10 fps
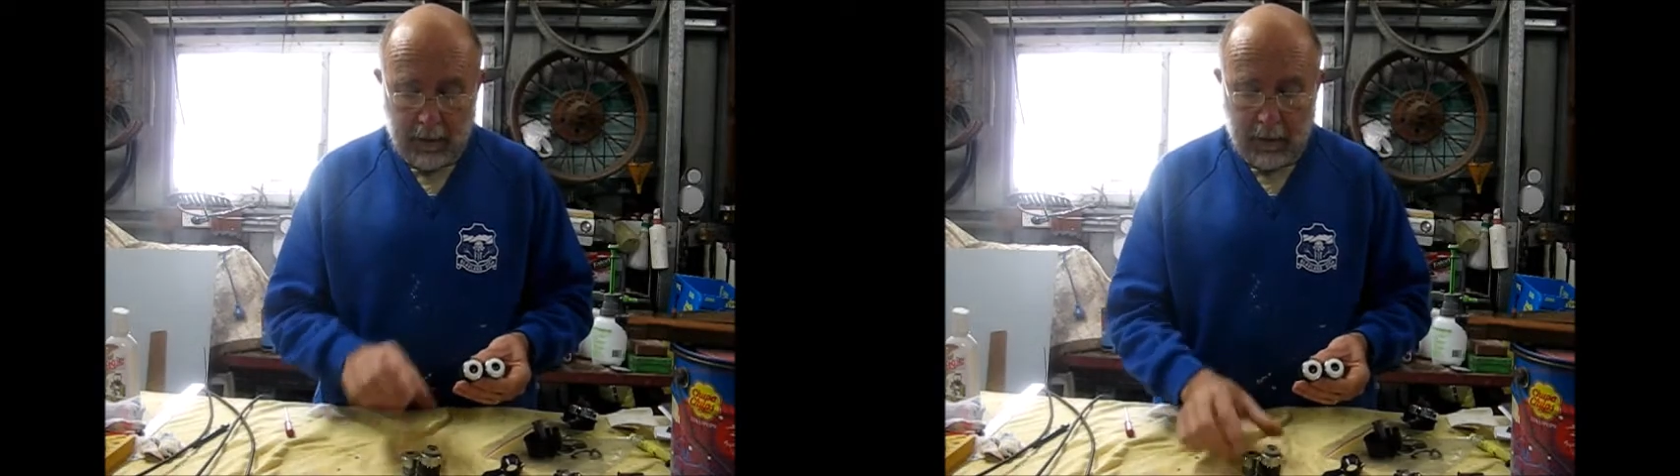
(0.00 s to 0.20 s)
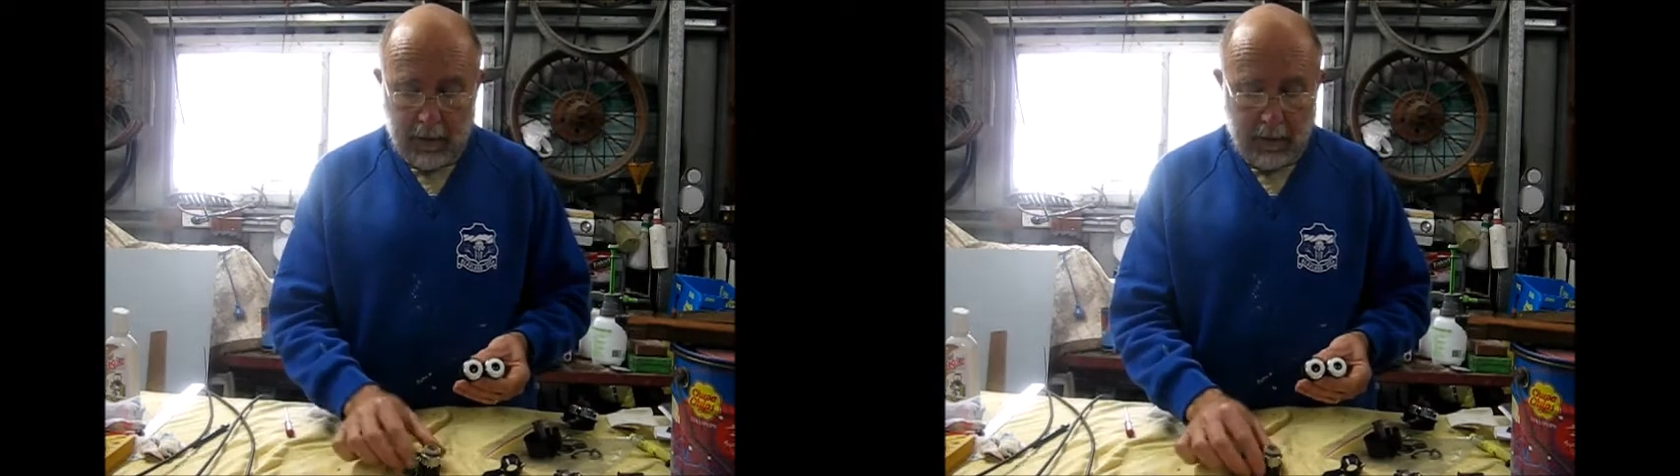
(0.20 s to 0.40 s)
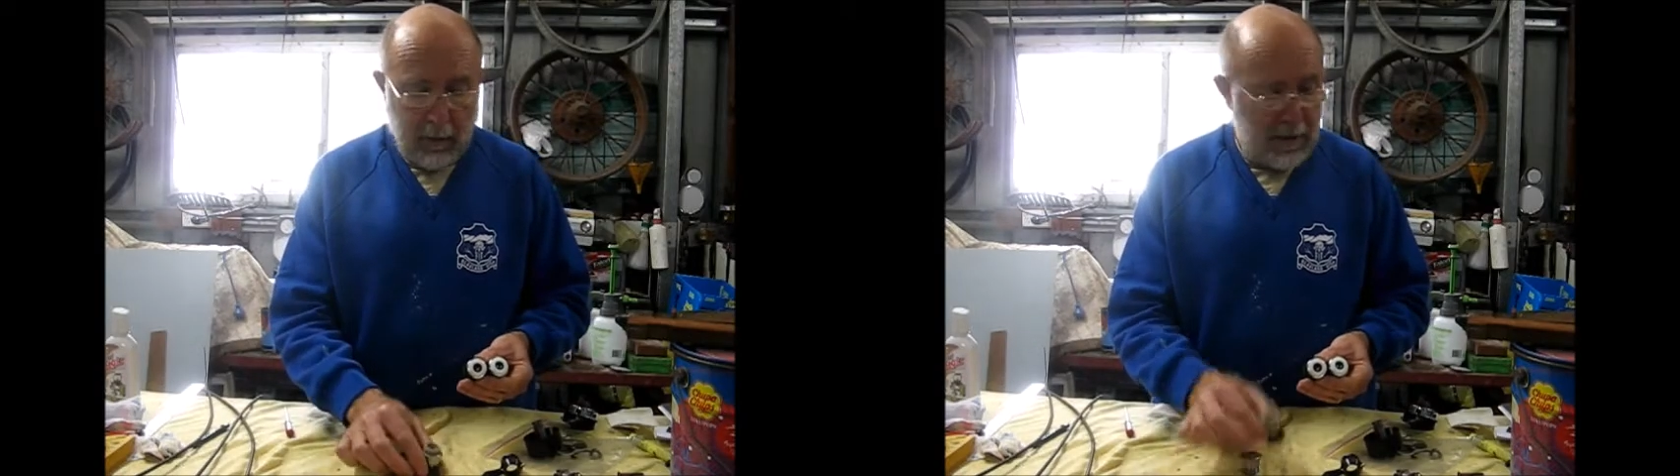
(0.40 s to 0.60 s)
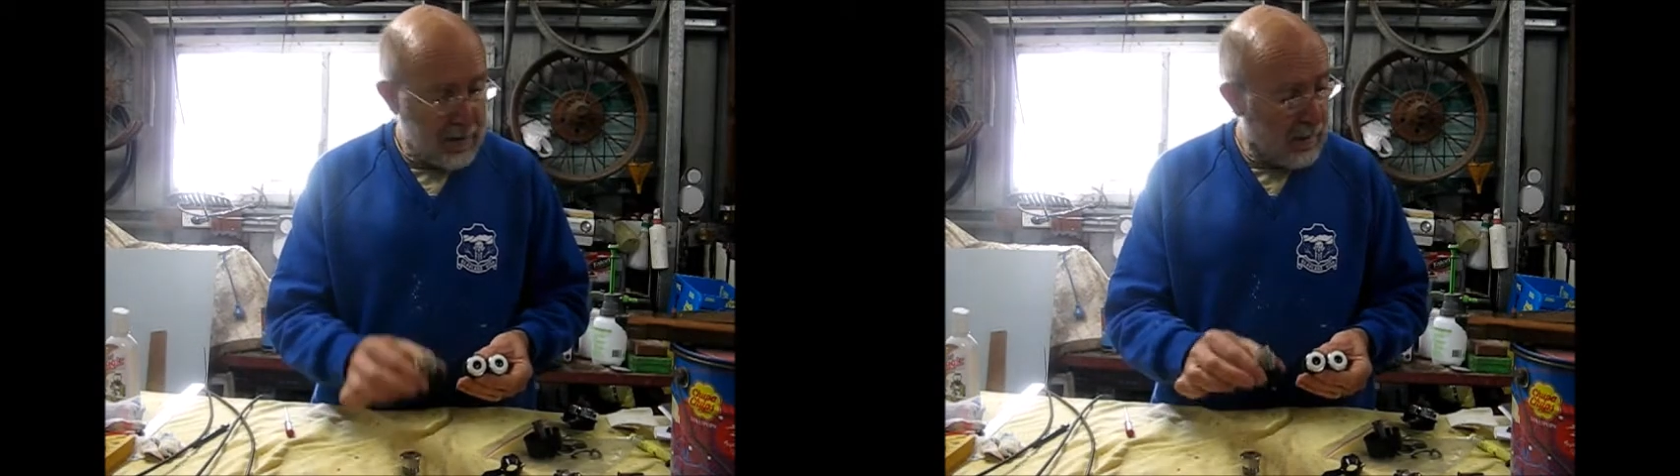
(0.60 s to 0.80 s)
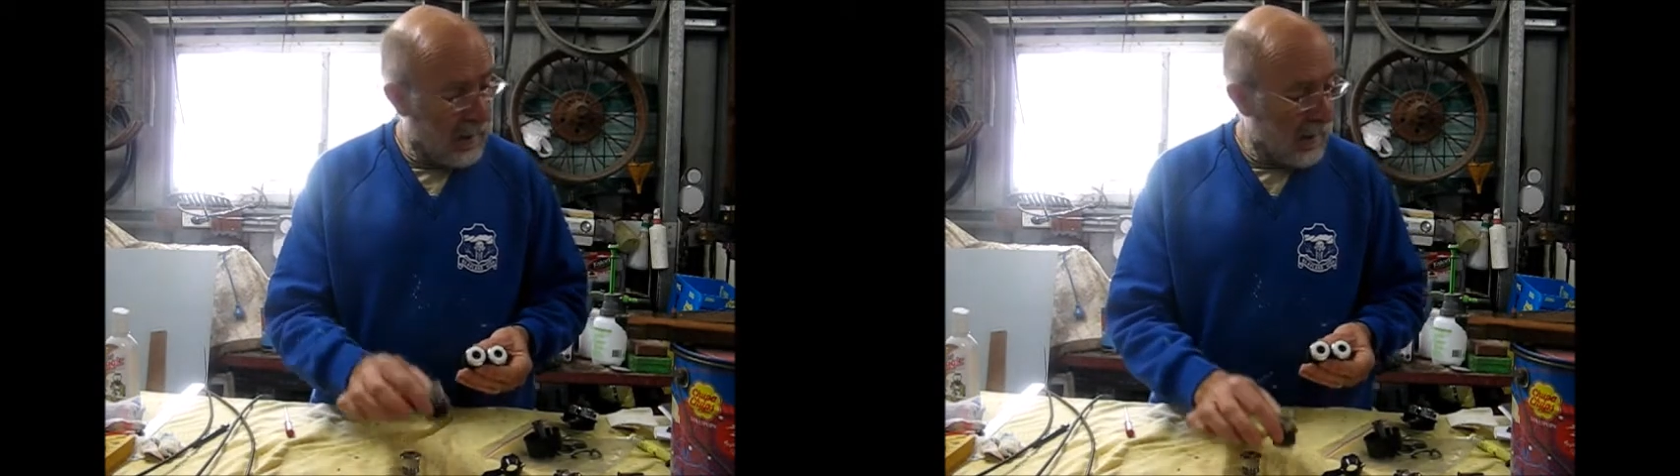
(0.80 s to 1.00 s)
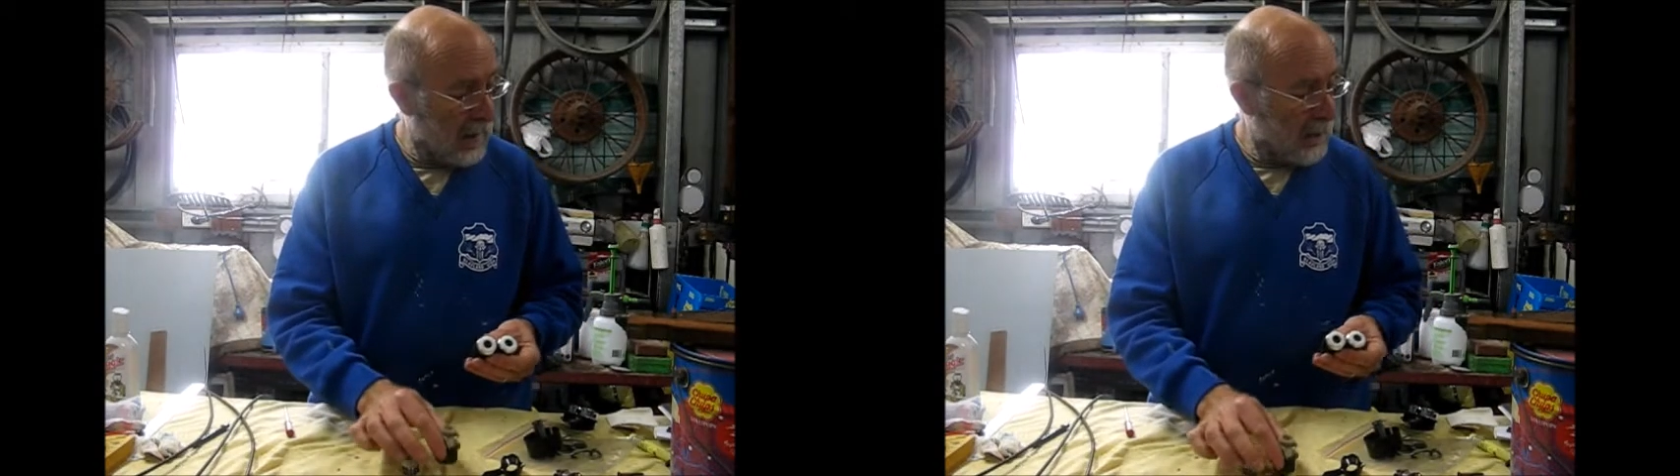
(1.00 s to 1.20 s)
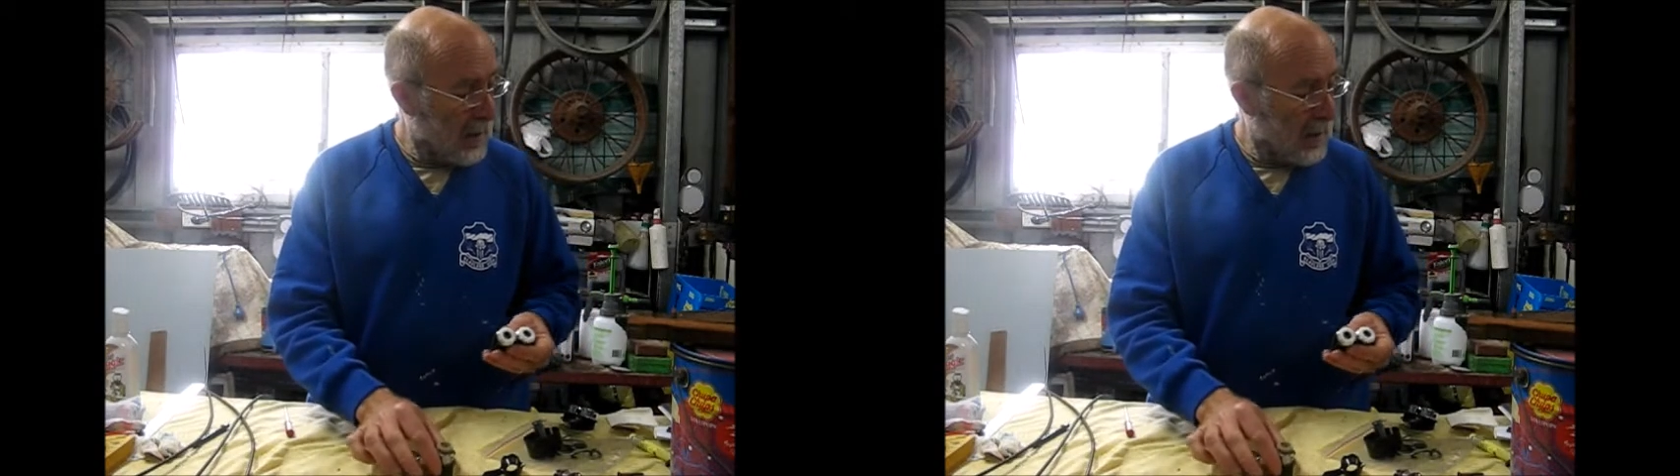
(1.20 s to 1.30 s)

than the ones I had.